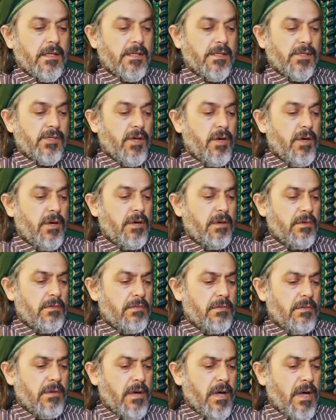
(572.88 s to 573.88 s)

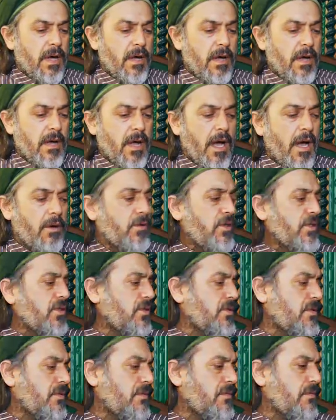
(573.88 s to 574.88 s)
So I
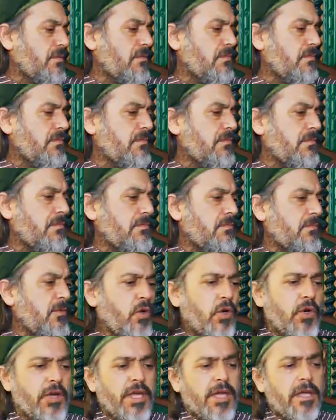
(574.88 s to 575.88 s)
was
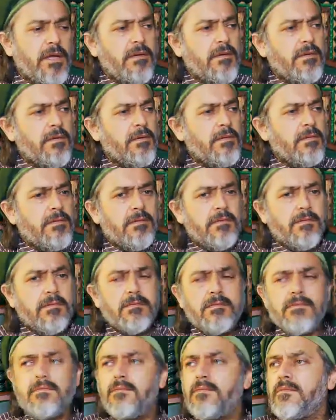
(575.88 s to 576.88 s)
looking,
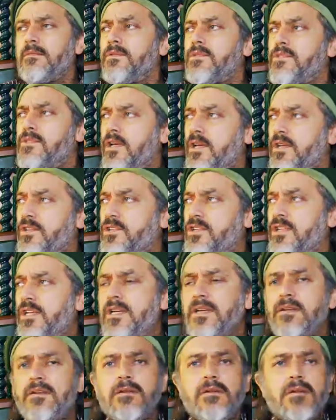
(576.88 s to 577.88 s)

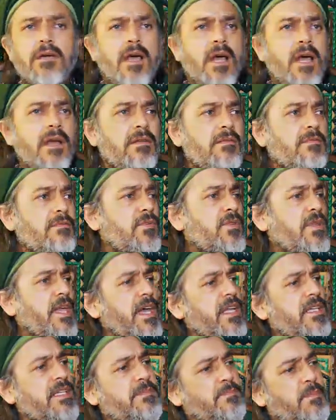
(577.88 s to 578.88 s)
searching, and
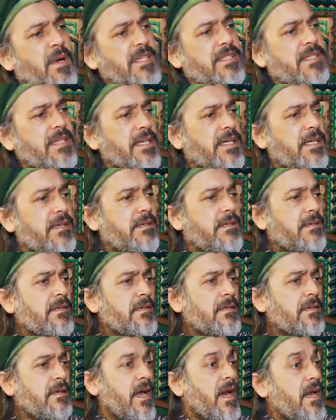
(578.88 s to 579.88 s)
days passing
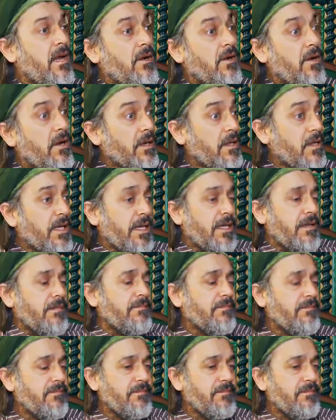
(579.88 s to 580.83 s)
and learning.